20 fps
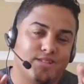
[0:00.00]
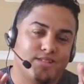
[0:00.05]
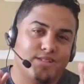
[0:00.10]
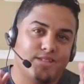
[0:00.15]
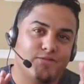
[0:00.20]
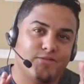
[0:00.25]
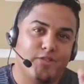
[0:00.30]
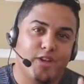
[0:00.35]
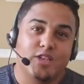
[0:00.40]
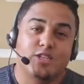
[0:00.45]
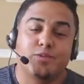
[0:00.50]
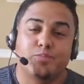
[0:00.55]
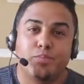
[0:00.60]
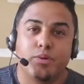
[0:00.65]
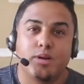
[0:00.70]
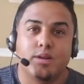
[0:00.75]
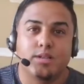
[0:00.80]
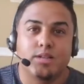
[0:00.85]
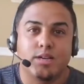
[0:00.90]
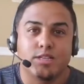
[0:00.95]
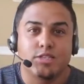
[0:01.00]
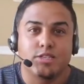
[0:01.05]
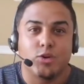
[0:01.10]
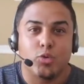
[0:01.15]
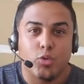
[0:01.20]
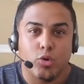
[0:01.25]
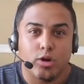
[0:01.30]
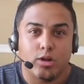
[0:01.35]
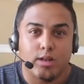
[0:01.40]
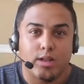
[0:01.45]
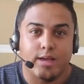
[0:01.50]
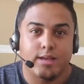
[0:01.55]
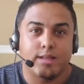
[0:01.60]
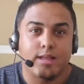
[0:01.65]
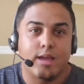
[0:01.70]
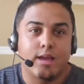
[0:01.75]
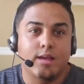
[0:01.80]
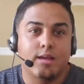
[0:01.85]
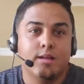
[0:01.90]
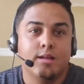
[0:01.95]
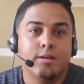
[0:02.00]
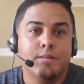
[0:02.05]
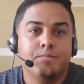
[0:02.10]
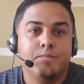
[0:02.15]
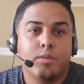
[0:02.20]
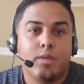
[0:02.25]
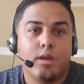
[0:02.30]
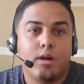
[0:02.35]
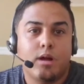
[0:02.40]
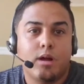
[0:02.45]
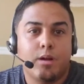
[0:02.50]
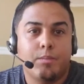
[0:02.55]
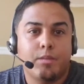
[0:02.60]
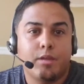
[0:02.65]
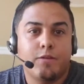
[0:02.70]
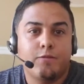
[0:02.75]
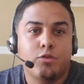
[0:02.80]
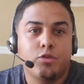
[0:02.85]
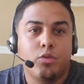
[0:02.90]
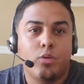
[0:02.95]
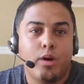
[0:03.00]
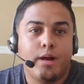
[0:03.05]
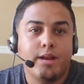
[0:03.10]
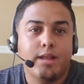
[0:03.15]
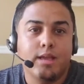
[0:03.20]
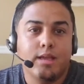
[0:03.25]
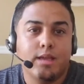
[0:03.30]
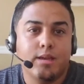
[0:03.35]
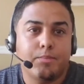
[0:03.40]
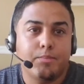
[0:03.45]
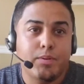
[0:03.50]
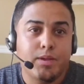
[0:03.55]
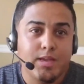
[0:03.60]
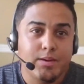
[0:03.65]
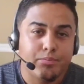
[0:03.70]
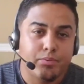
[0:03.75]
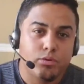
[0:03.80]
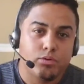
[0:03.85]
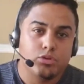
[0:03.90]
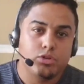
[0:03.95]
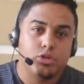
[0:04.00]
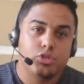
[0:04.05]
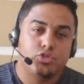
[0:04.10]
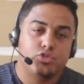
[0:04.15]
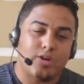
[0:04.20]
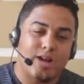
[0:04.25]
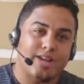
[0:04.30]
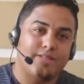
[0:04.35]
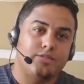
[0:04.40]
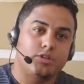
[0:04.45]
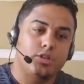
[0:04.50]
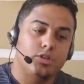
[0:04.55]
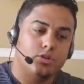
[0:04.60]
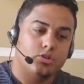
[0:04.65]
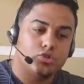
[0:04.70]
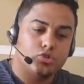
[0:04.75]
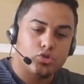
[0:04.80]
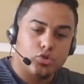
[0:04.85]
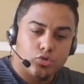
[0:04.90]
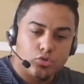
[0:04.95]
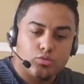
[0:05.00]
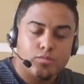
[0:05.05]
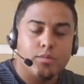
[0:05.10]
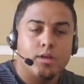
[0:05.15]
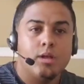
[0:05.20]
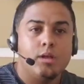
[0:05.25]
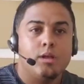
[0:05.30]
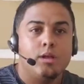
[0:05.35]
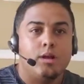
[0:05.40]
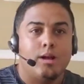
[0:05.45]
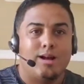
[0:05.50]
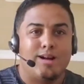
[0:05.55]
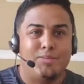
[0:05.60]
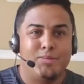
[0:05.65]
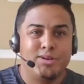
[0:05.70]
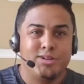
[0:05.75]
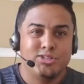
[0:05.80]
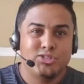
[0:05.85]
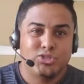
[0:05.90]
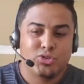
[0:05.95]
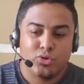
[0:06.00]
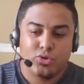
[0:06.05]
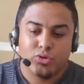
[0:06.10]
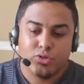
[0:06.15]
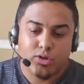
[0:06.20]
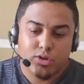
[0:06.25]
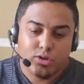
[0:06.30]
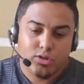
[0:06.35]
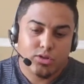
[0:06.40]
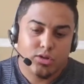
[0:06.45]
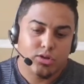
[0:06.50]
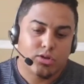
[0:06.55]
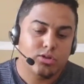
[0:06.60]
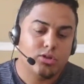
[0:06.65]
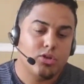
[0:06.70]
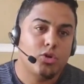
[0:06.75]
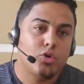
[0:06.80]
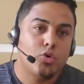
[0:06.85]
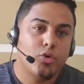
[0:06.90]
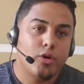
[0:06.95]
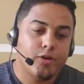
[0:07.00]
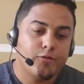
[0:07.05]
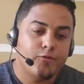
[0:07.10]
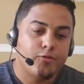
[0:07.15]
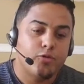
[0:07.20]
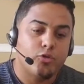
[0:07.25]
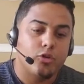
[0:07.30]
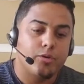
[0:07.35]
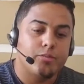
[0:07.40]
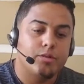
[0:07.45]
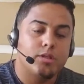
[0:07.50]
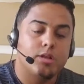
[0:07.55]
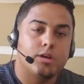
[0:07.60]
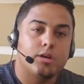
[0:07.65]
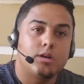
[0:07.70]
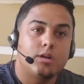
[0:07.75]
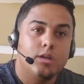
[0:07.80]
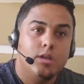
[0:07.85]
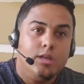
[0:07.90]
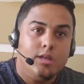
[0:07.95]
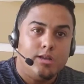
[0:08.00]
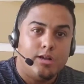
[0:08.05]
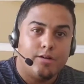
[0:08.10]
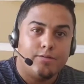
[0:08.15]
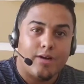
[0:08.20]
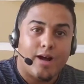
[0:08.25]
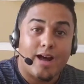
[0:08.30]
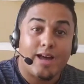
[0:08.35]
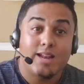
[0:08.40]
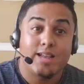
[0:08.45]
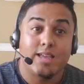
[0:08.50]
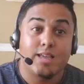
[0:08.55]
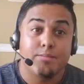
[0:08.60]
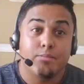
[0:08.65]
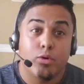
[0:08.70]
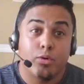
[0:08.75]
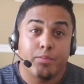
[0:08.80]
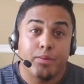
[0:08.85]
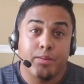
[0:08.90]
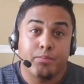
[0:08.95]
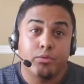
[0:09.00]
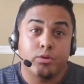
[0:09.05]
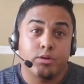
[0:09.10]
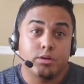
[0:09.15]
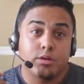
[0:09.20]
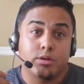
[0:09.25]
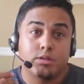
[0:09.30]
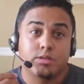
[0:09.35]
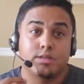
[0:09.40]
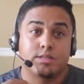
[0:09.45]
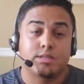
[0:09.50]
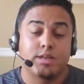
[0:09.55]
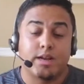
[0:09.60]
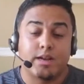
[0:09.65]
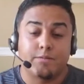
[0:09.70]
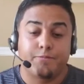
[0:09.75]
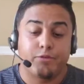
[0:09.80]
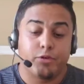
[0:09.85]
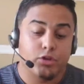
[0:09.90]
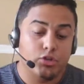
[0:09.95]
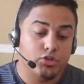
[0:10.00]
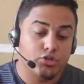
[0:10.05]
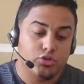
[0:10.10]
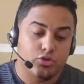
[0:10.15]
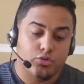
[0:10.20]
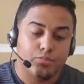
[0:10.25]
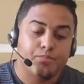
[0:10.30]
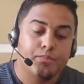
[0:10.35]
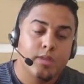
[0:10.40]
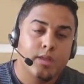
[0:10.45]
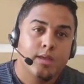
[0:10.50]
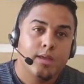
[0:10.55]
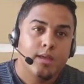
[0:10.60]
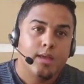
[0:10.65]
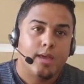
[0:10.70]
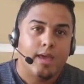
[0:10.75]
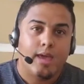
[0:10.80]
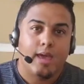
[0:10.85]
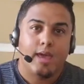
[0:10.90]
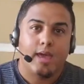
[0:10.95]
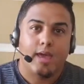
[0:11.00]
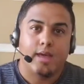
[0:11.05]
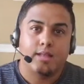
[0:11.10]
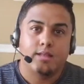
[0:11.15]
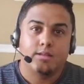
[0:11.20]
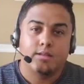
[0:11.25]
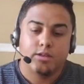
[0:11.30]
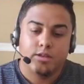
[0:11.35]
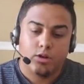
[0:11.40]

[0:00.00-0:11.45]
Facebook doesn't work like that. If you want to get people, you drive to your Zoom. I'm going to show you the quick formula of how to get more people to sign up for your Zoom. And,